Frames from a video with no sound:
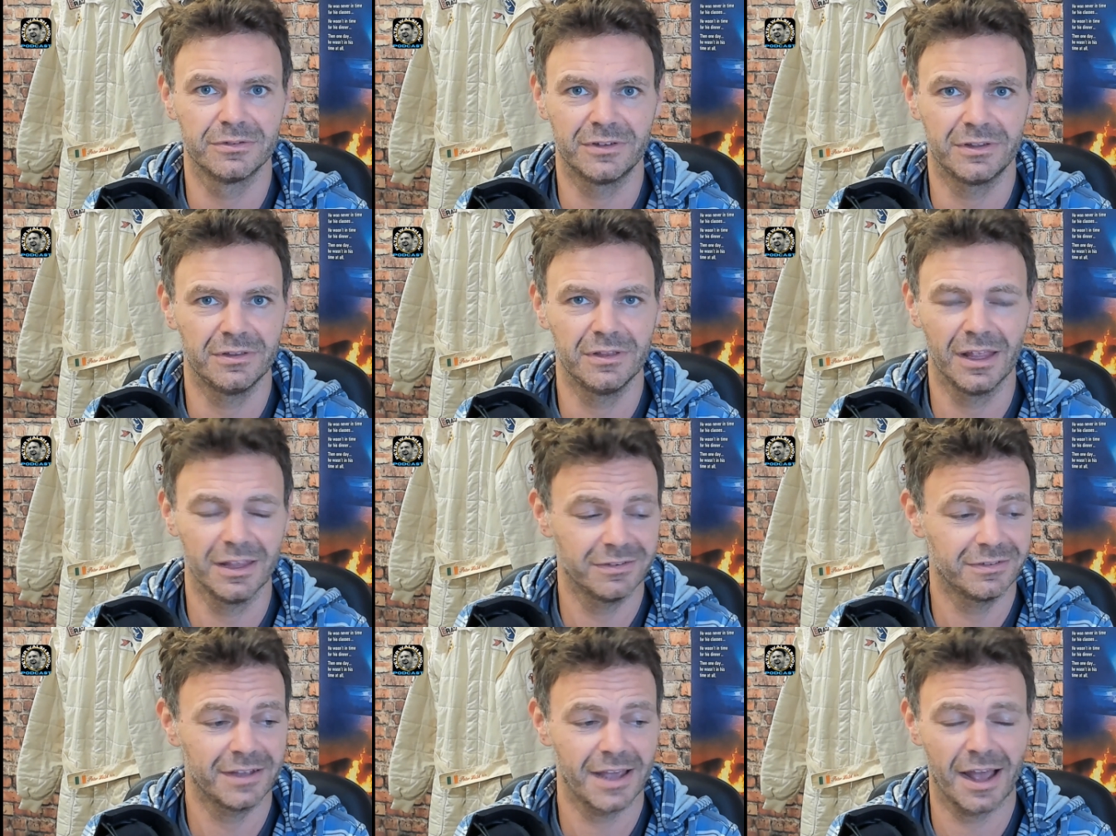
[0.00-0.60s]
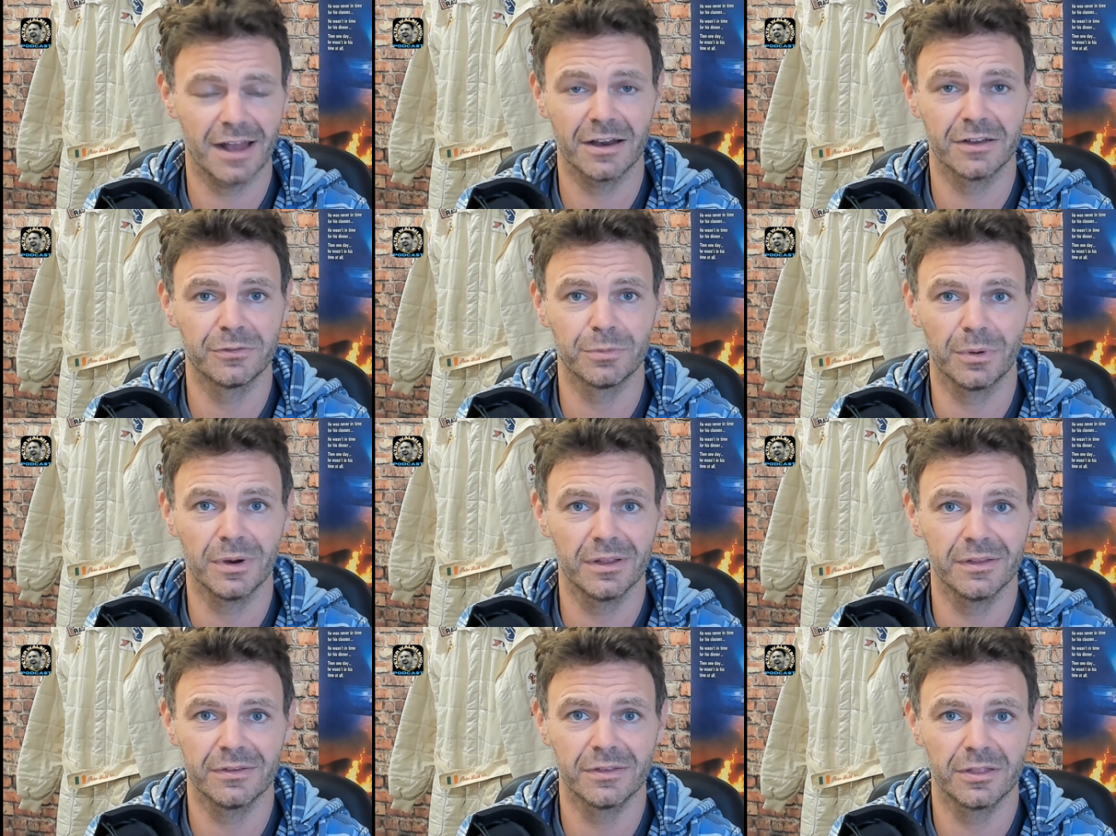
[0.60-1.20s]
his dad is one
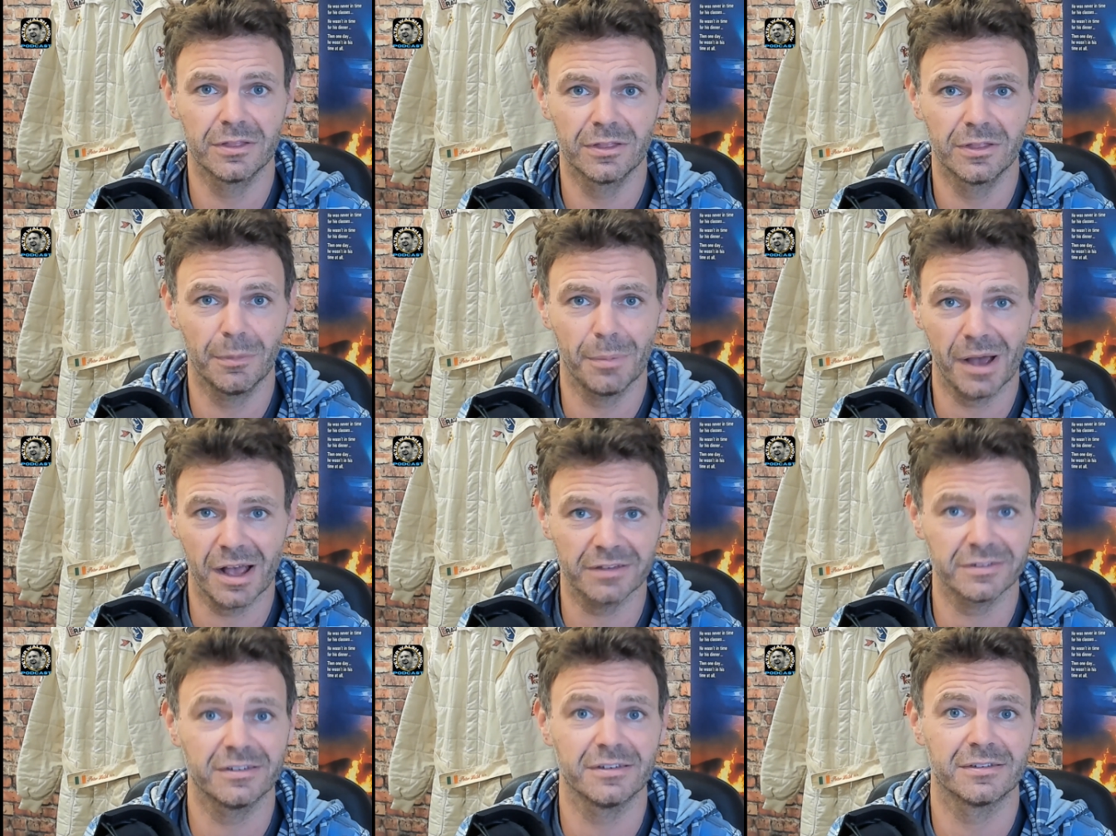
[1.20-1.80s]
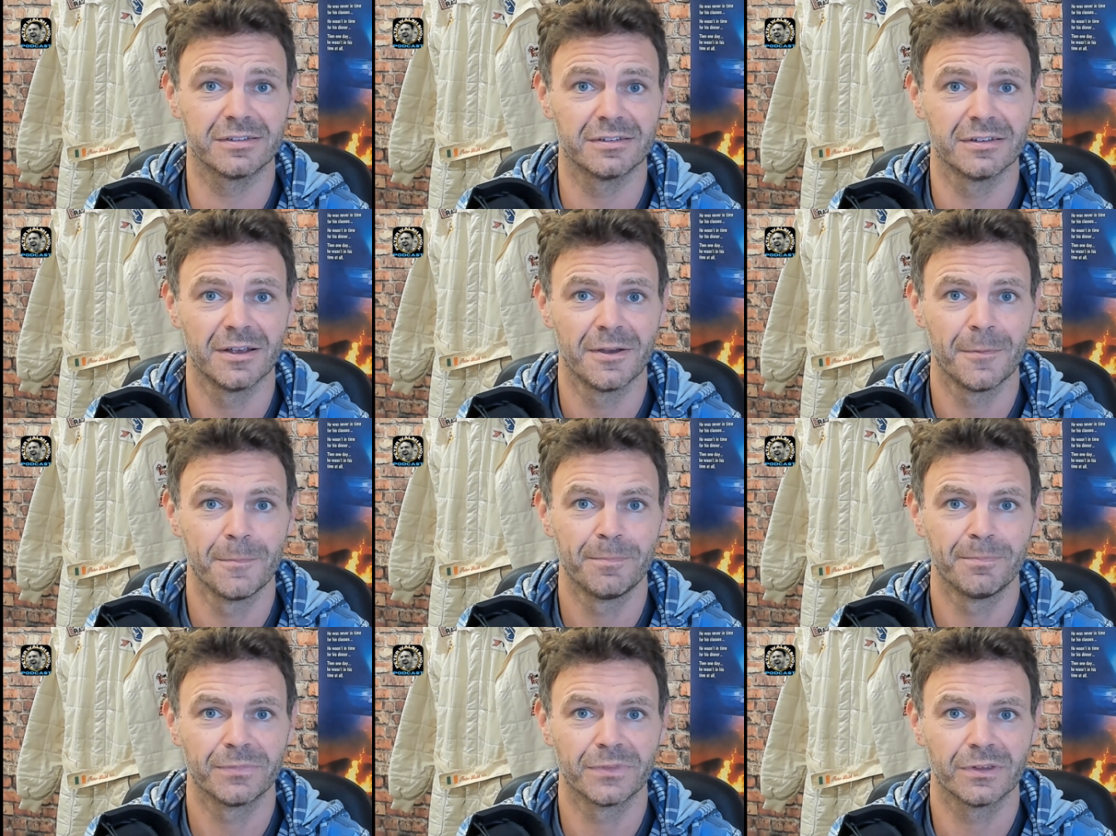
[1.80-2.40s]
of the bosses,
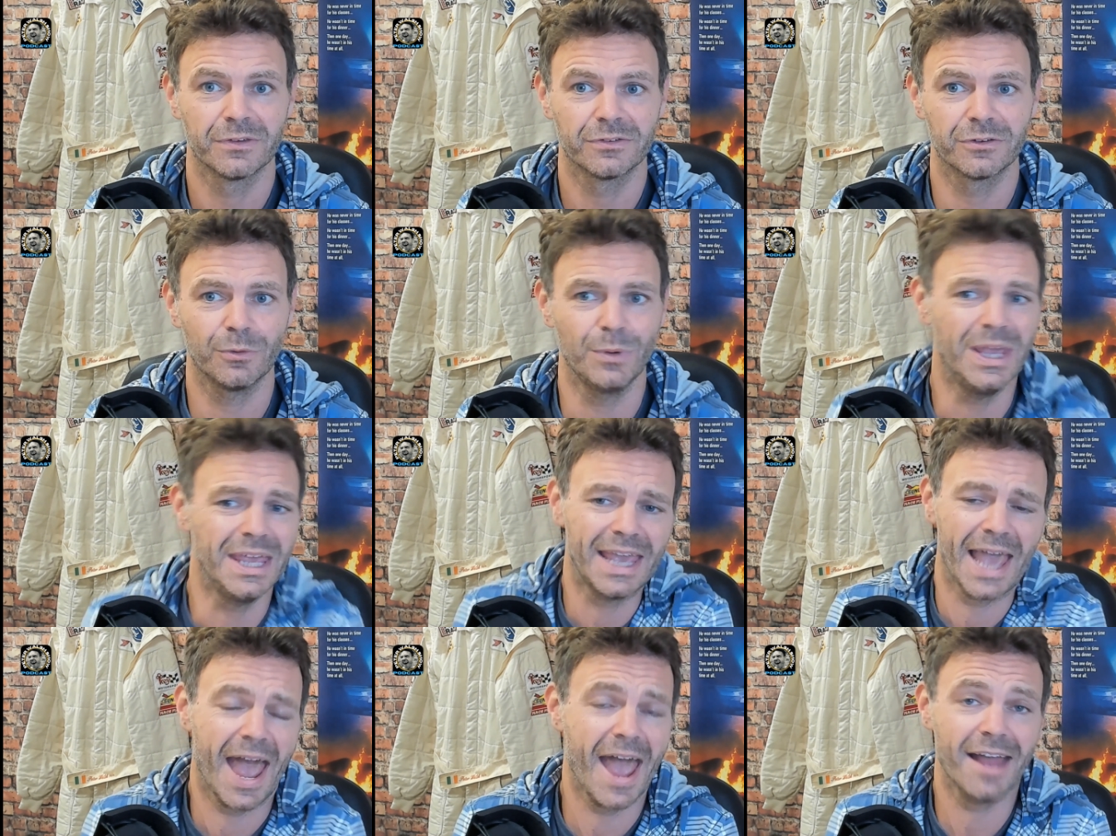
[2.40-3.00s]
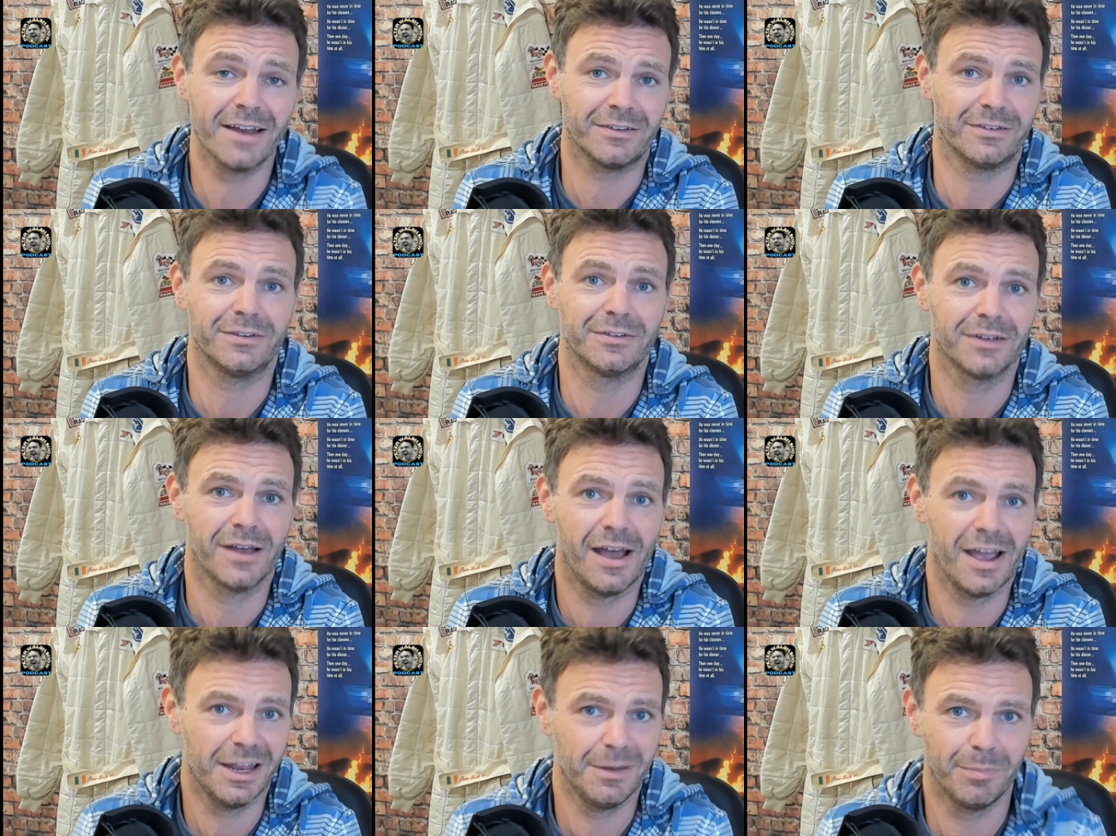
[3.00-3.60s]
so he can't
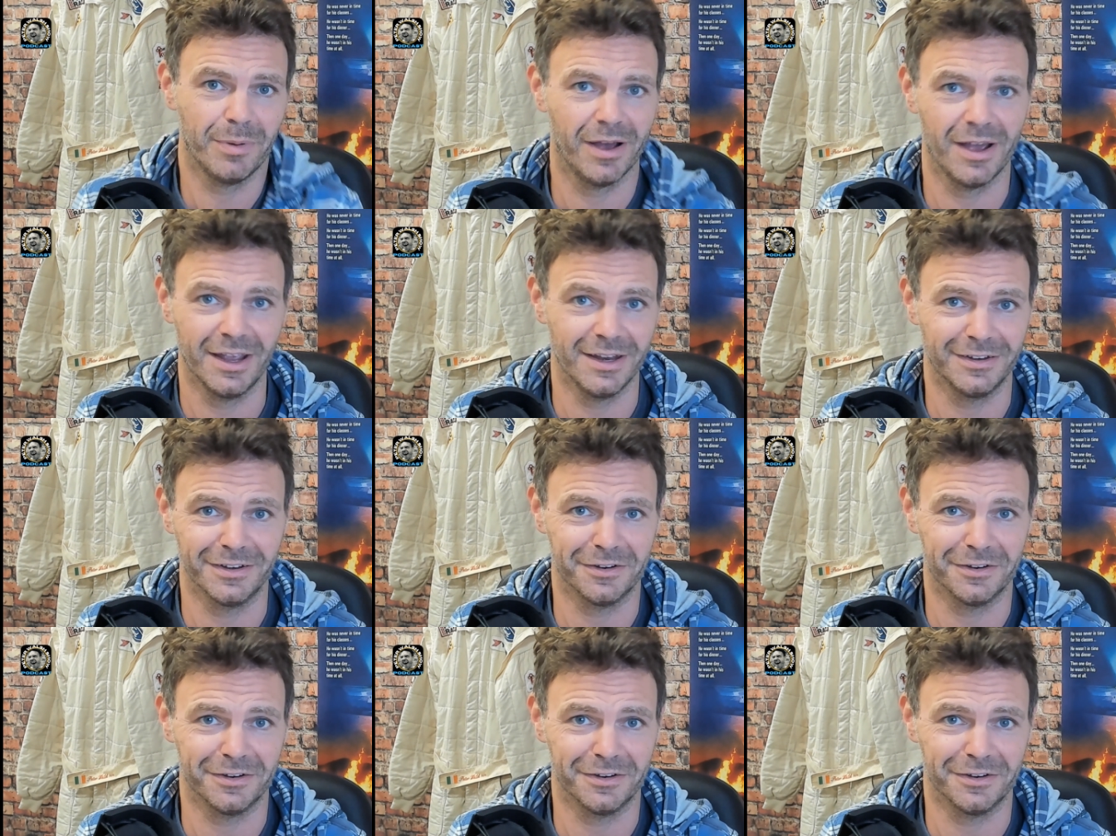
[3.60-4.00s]
hide behind it